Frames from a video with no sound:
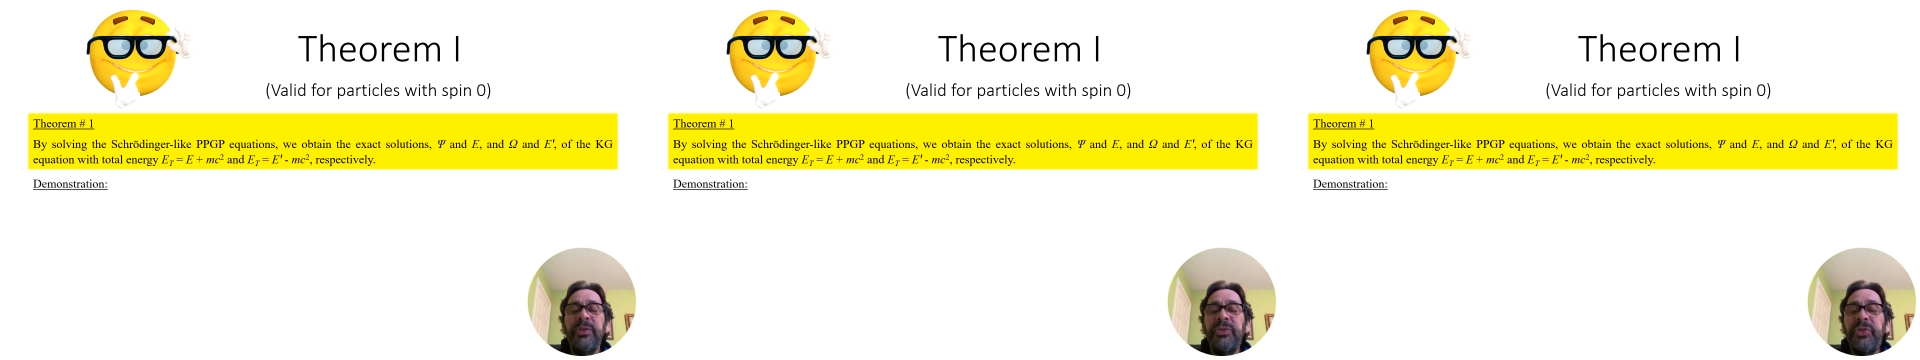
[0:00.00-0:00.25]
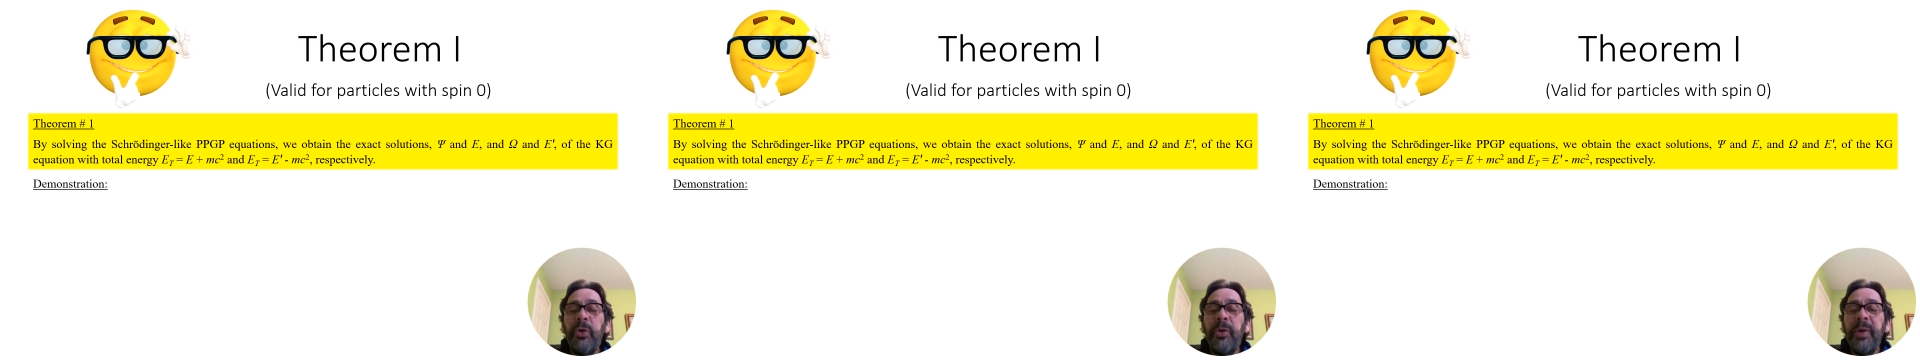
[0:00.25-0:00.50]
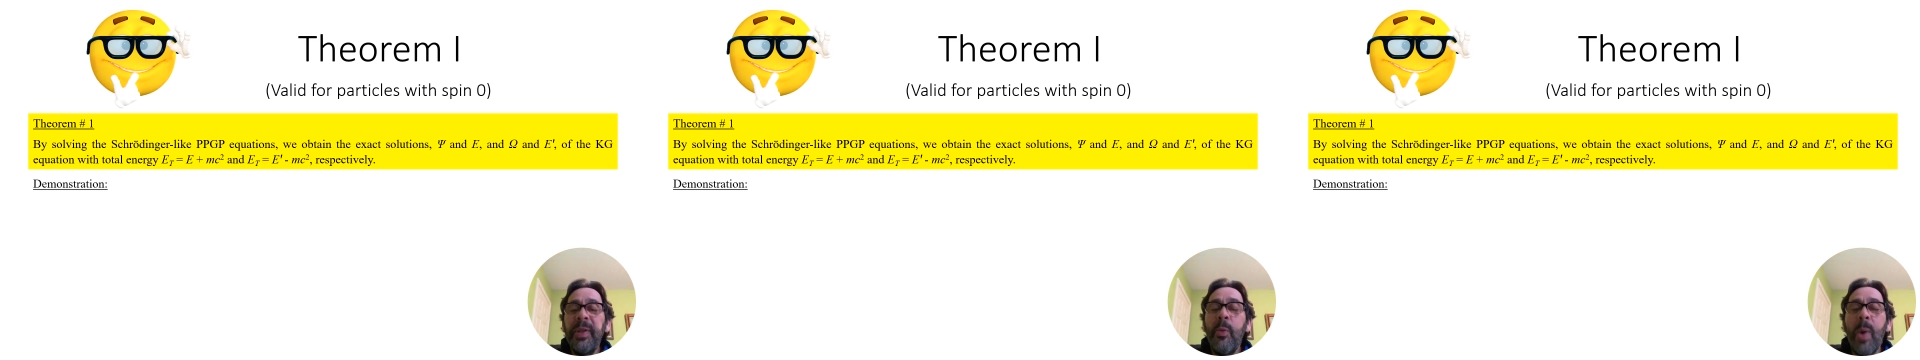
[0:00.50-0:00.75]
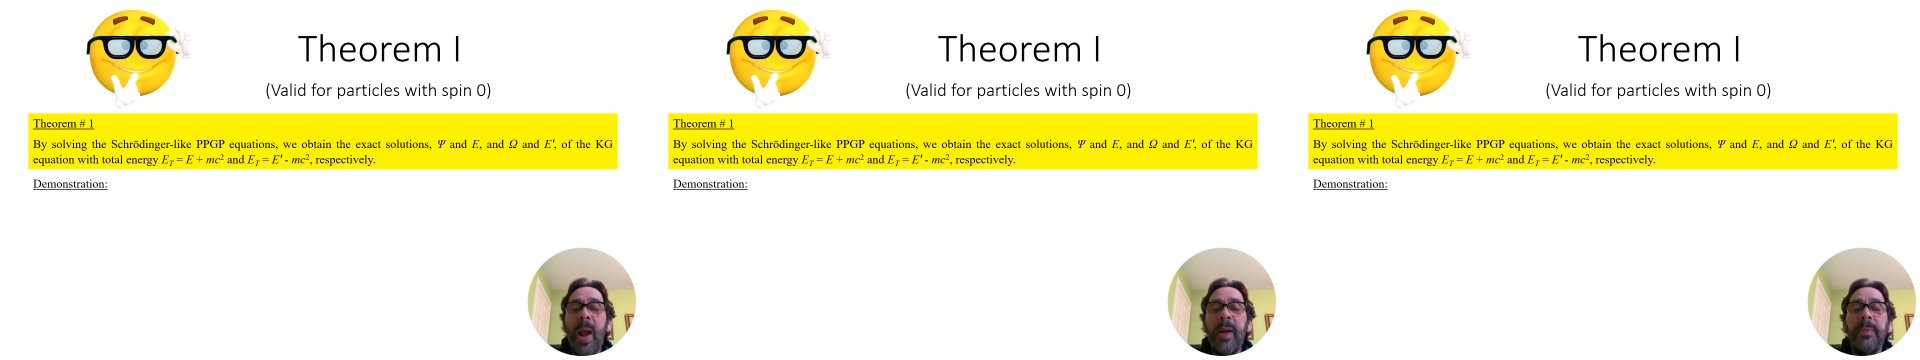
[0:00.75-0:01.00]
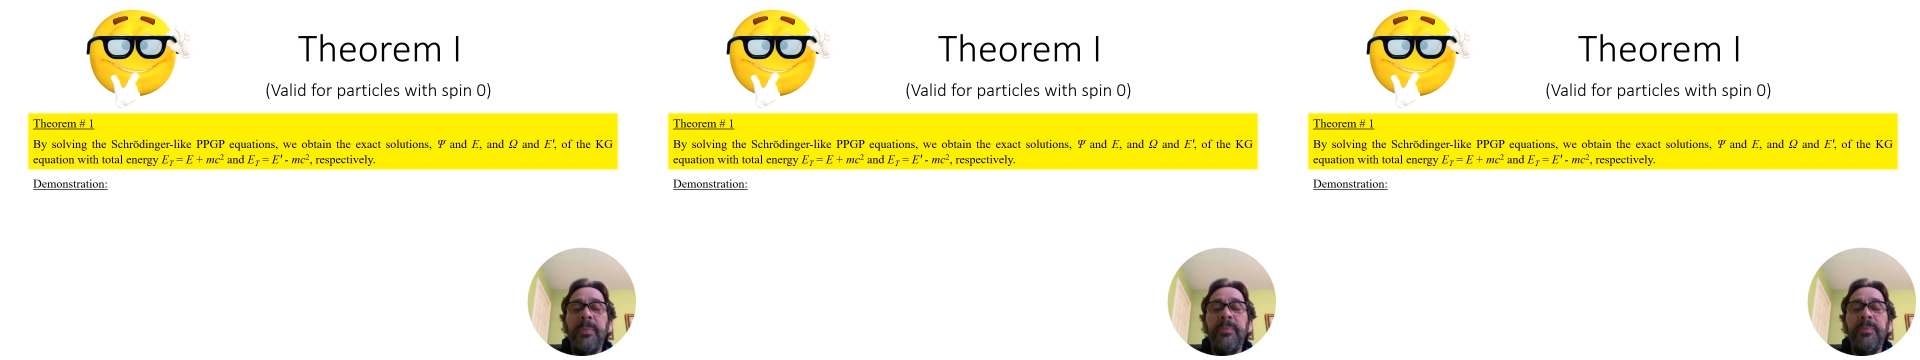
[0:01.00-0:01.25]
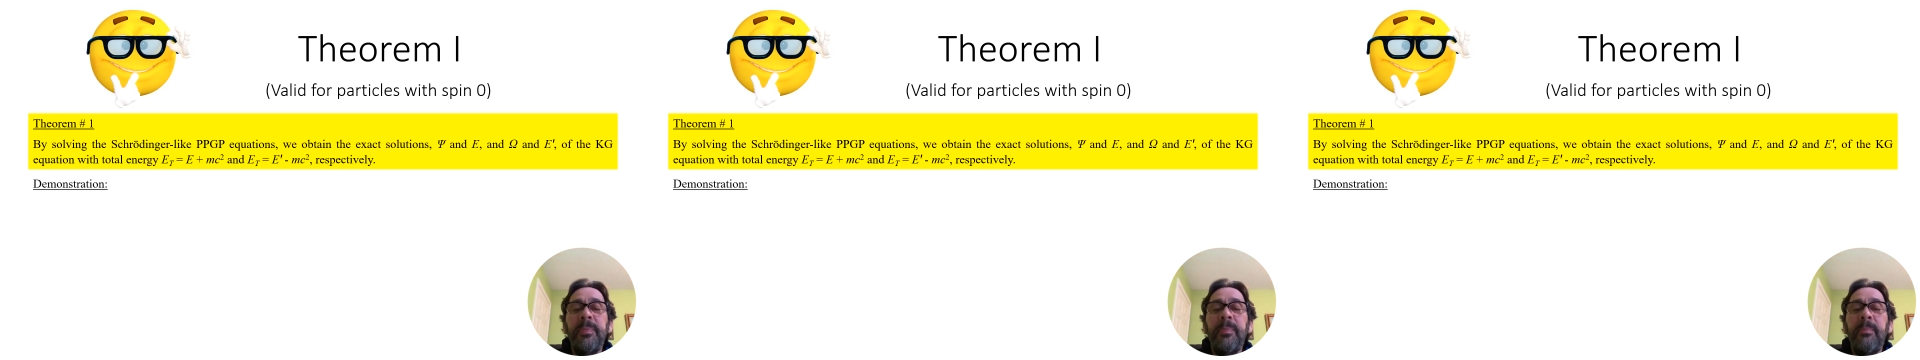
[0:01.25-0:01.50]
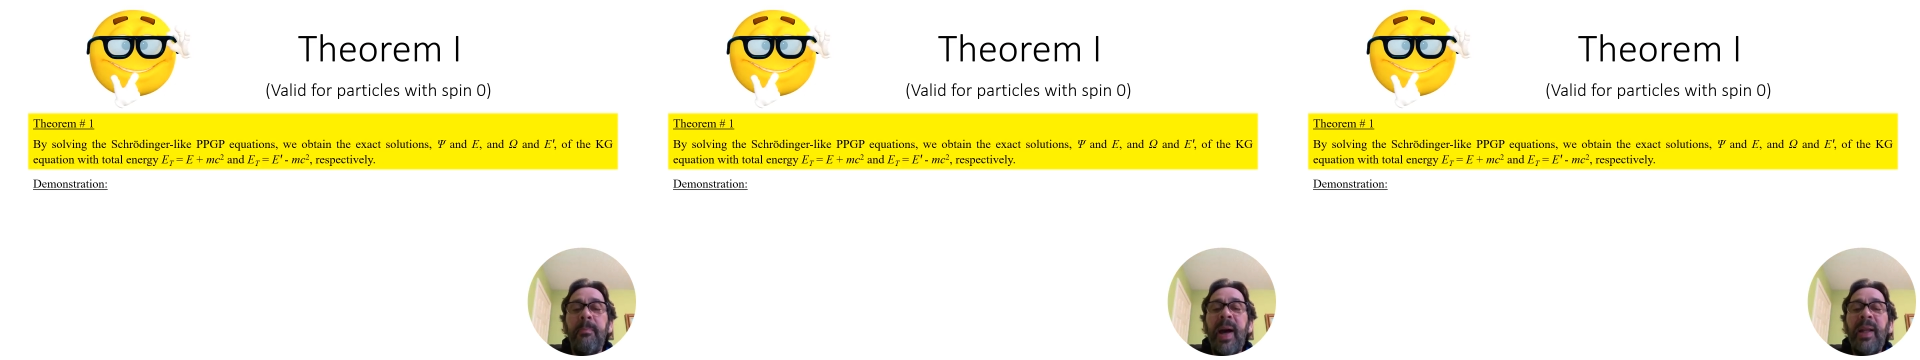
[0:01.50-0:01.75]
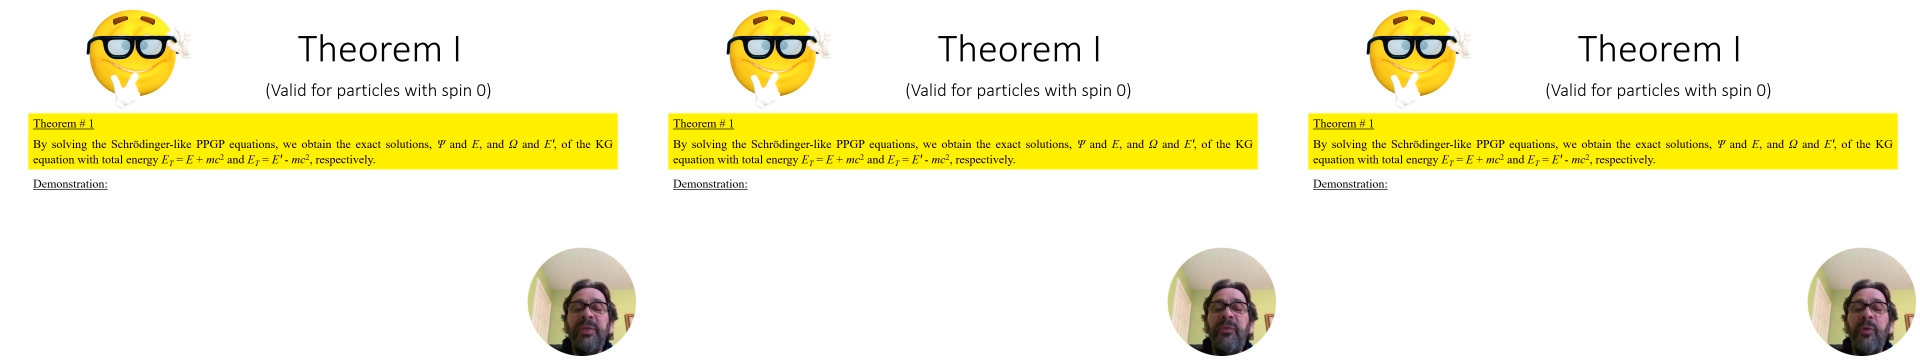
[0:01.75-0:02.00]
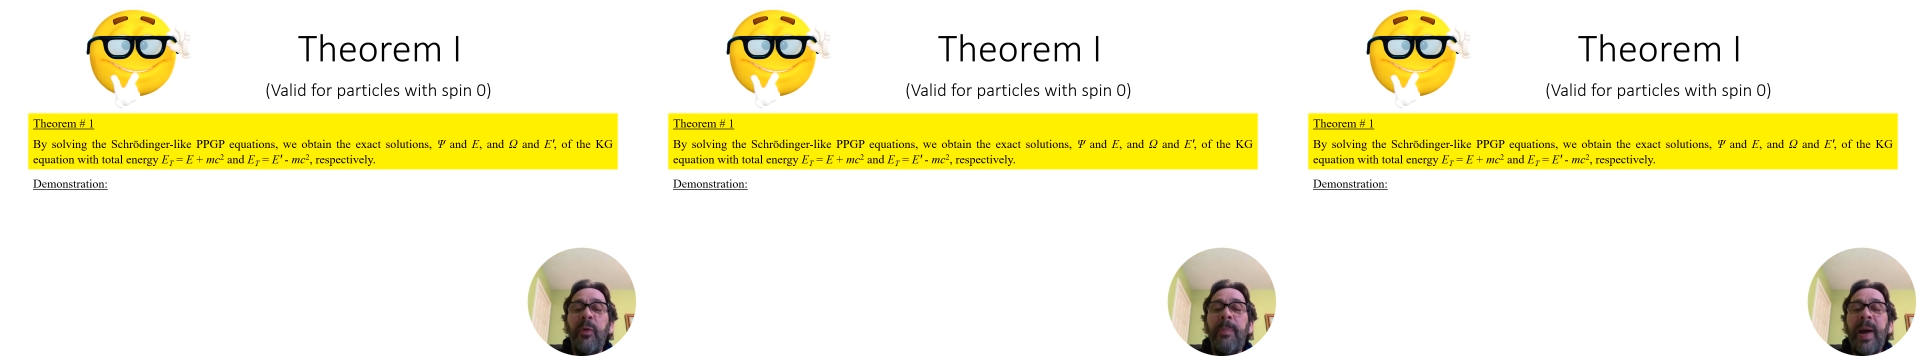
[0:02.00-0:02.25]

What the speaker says: Theorem 1, valid for